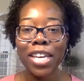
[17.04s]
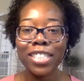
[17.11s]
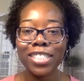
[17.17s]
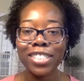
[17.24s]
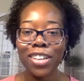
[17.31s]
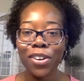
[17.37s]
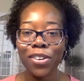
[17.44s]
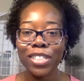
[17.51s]

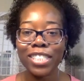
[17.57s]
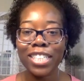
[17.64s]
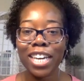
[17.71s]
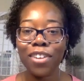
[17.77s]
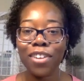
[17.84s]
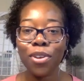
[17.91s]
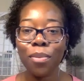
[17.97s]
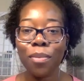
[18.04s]
So,
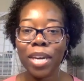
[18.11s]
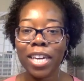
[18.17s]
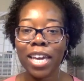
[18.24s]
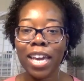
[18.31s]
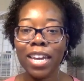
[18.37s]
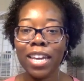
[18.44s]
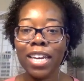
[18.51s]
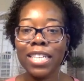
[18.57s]
Daniel
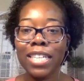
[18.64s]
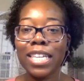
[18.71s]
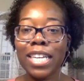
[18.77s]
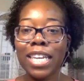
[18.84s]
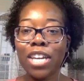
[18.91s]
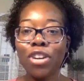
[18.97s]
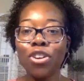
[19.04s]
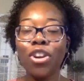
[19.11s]
Mangena is
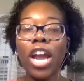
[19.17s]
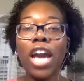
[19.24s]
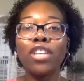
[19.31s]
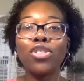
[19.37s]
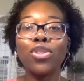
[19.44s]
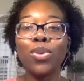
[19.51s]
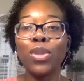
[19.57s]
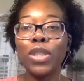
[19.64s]
an
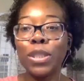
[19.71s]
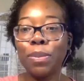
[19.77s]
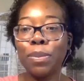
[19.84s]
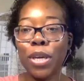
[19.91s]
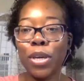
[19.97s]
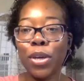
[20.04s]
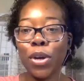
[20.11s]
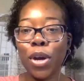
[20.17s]
international
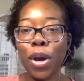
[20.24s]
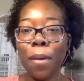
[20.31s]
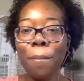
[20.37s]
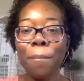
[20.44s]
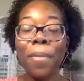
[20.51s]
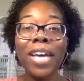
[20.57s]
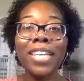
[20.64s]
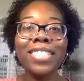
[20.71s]
speaker,
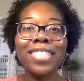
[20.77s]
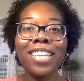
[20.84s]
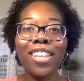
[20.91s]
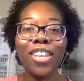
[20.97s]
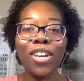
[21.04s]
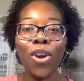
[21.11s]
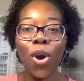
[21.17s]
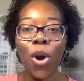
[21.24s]
best
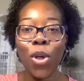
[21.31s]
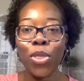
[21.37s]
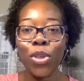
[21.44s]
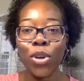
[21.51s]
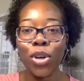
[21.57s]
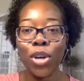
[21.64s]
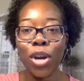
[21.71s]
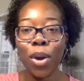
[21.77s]
selling
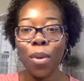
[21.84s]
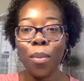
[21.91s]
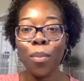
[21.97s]
author,